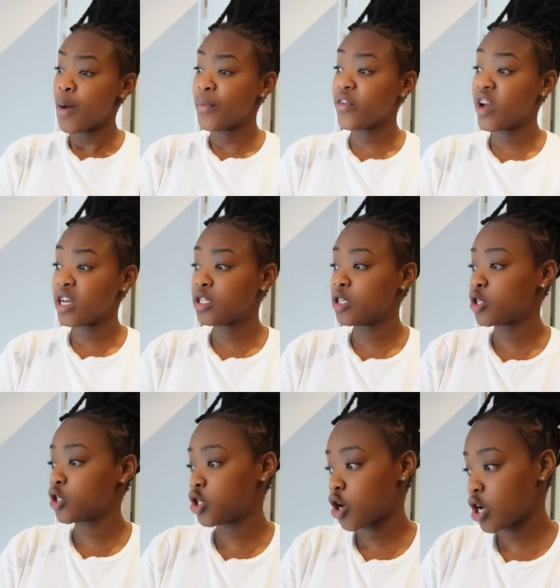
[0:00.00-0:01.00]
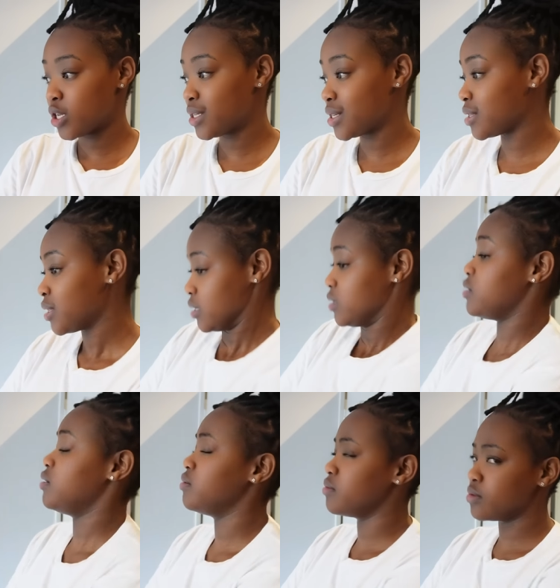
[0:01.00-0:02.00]
before I actually start
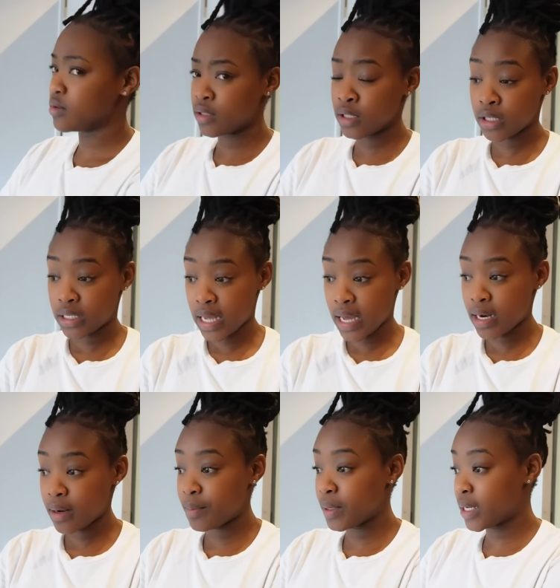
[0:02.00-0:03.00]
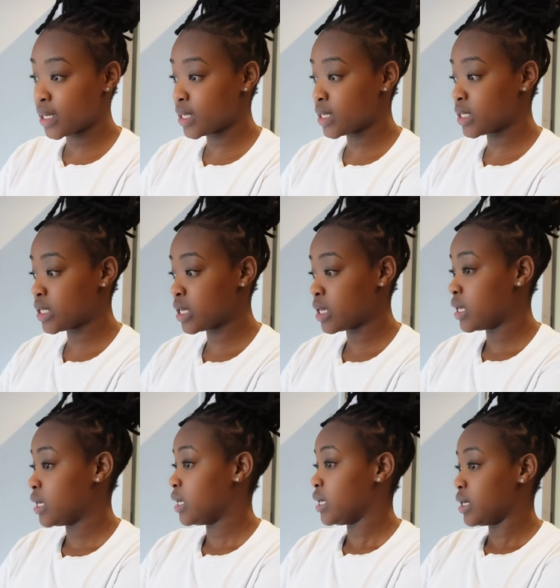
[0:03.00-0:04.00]
this set because
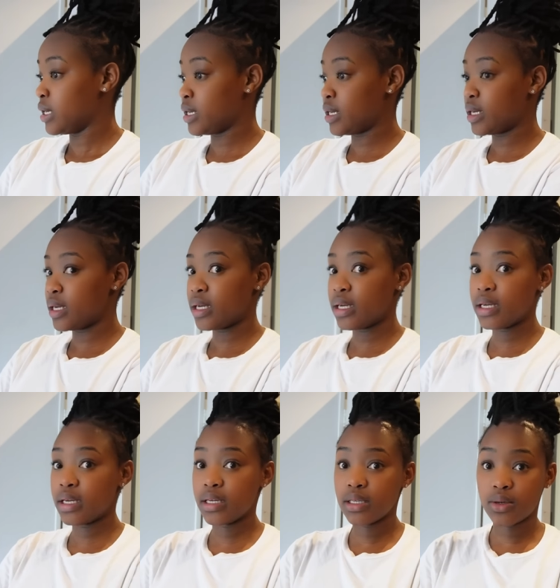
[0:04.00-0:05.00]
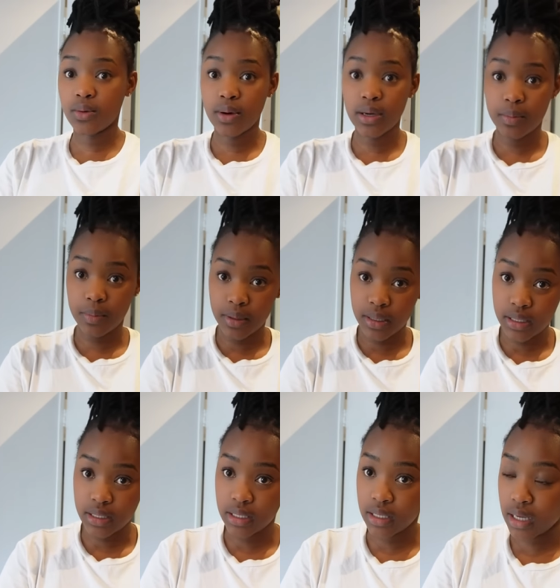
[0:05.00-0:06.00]
it is quite
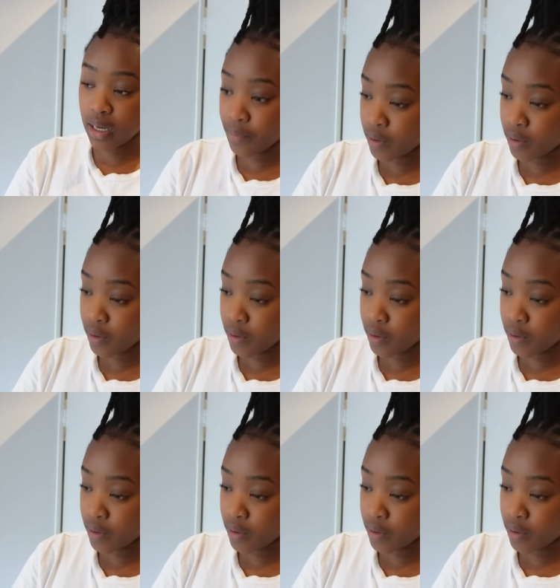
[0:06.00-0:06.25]
messy. I'm